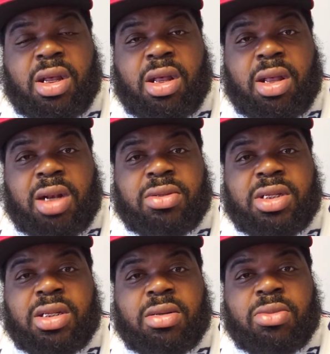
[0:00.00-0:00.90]
I don't
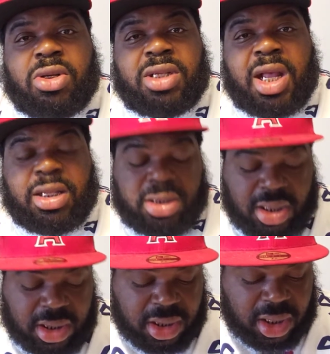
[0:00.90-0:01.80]
see them more
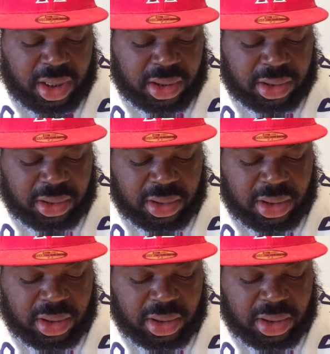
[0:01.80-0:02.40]
talented than us.